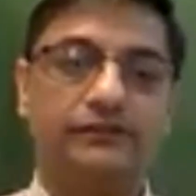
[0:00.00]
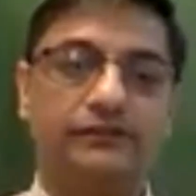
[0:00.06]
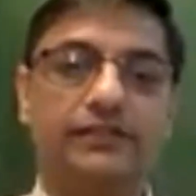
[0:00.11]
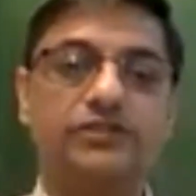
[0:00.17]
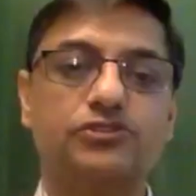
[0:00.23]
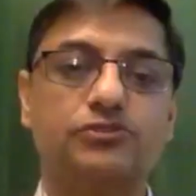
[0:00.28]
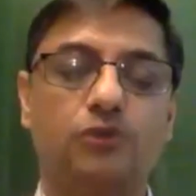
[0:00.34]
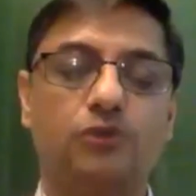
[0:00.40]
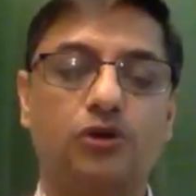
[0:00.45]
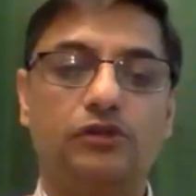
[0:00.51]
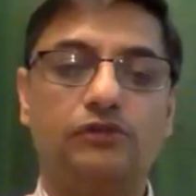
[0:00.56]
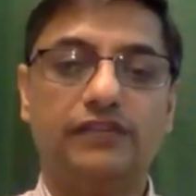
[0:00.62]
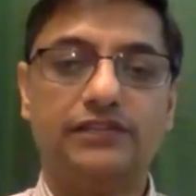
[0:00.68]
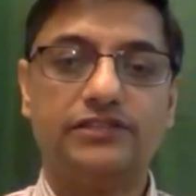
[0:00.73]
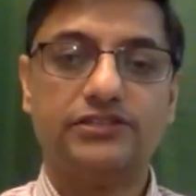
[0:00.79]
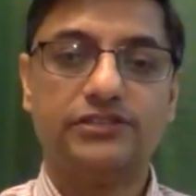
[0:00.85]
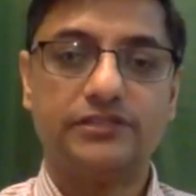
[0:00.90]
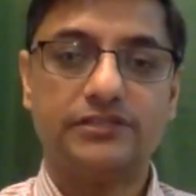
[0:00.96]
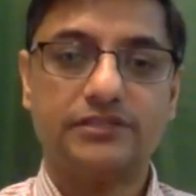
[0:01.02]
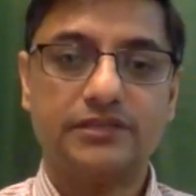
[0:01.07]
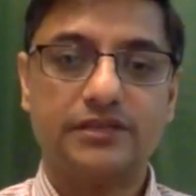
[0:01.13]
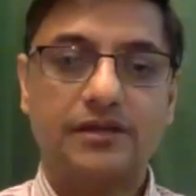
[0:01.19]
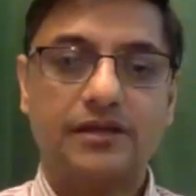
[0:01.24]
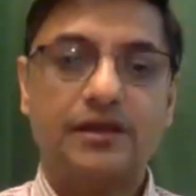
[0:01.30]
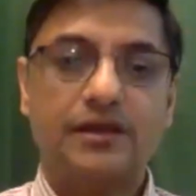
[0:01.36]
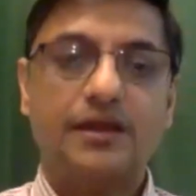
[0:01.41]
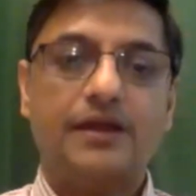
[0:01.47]
in small villages
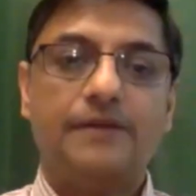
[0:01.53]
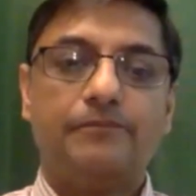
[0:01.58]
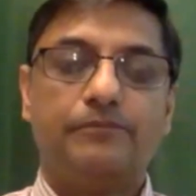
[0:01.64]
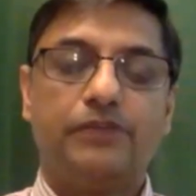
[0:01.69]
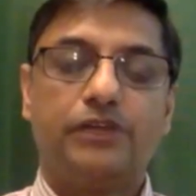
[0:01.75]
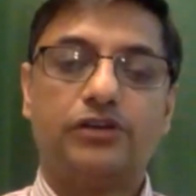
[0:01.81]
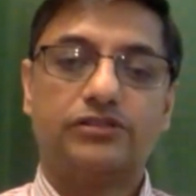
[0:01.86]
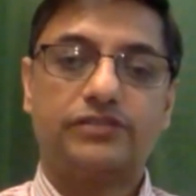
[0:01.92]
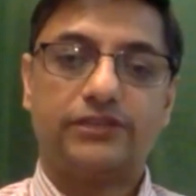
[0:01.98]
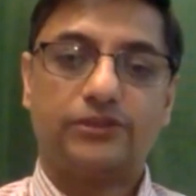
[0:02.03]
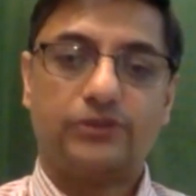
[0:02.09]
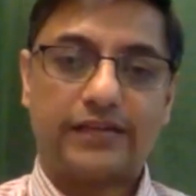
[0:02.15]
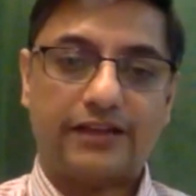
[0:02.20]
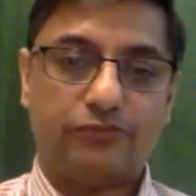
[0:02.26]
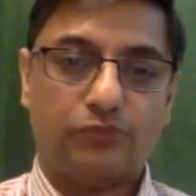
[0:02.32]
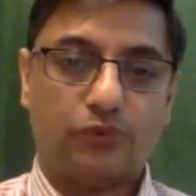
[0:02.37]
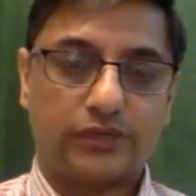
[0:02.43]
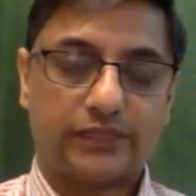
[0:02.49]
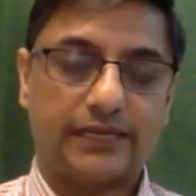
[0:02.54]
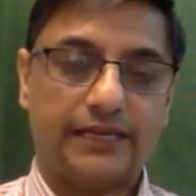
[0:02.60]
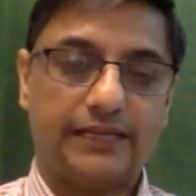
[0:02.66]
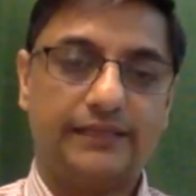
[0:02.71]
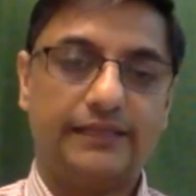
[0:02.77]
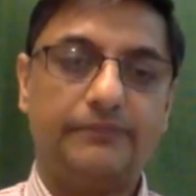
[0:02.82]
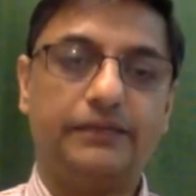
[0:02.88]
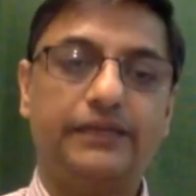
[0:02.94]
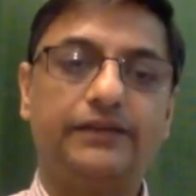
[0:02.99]
because they don't have water and
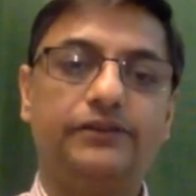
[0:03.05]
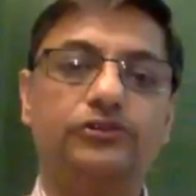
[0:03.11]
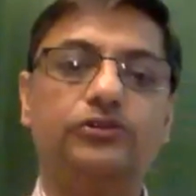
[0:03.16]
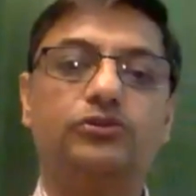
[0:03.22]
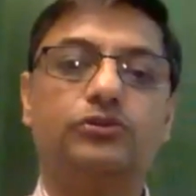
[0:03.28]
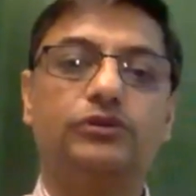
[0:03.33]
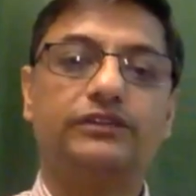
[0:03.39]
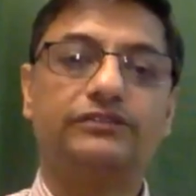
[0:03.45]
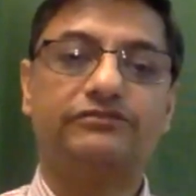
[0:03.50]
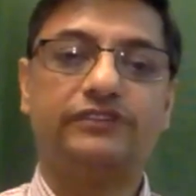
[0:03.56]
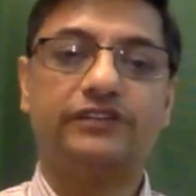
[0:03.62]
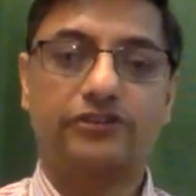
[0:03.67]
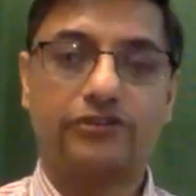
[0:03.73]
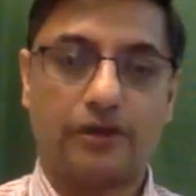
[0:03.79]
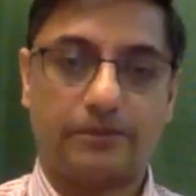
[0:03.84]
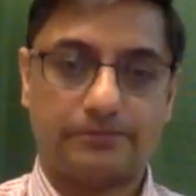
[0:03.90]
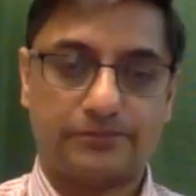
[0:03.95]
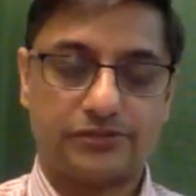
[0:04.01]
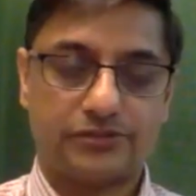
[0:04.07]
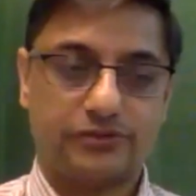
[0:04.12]
they begin to grow different crops.